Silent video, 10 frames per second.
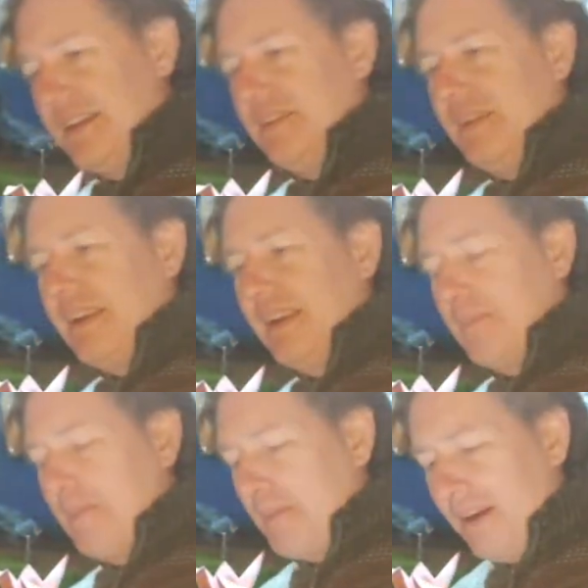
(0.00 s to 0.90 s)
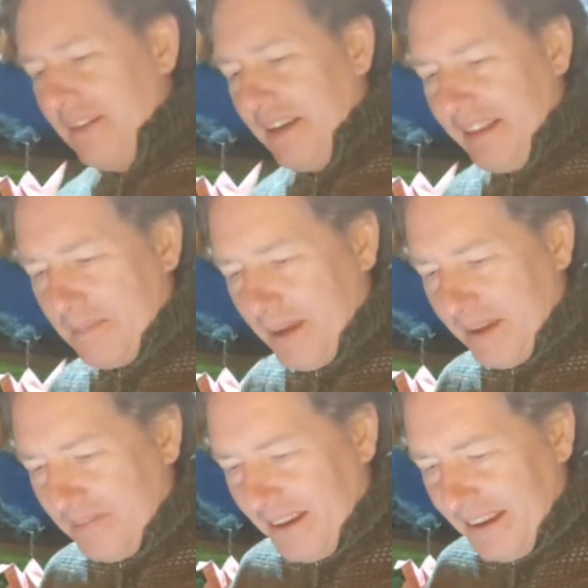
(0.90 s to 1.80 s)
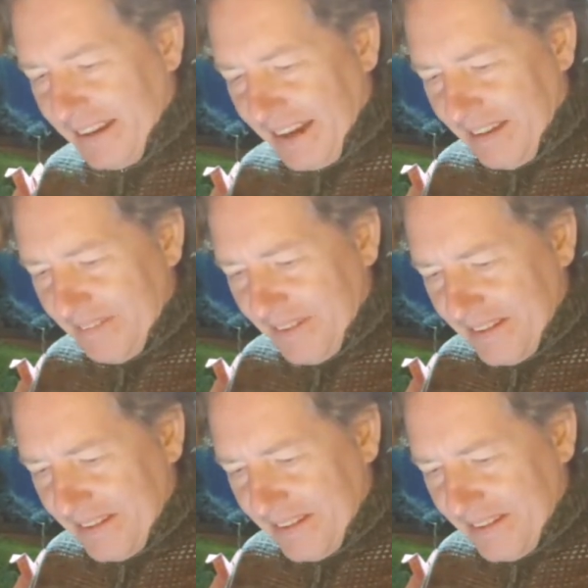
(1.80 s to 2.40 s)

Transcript: we're going to prepare another big fat dab.